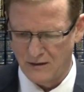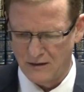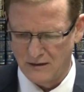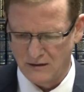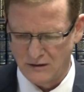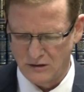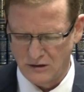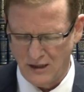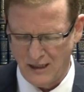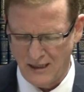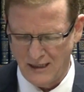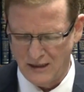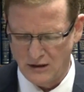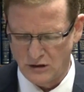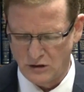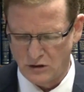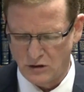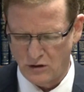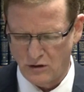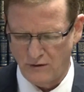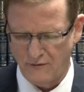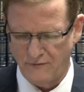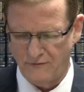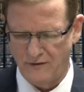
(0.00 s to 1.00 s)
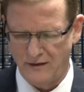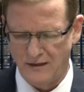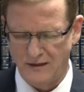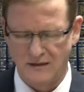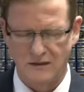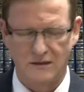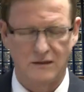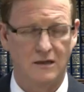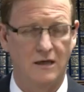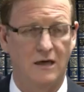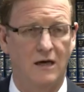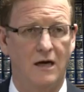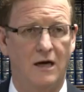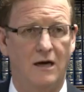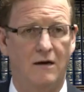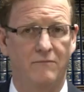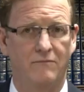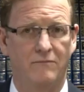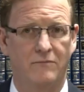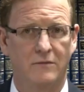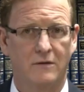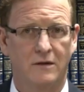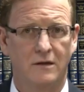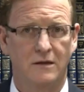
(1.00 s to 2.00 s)
stage of this
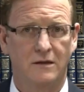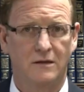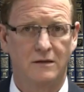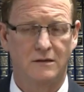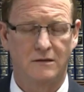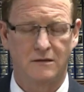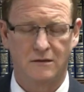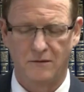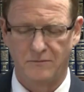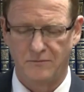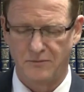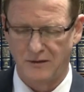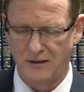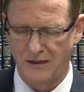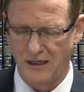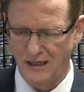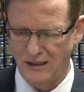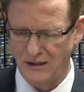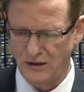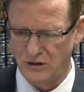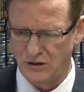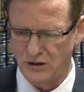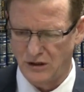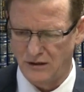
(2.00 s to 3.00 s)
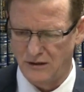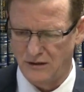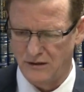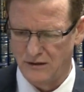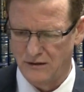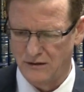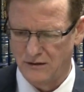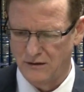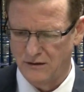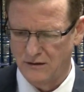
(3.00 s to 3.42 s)
interpretation?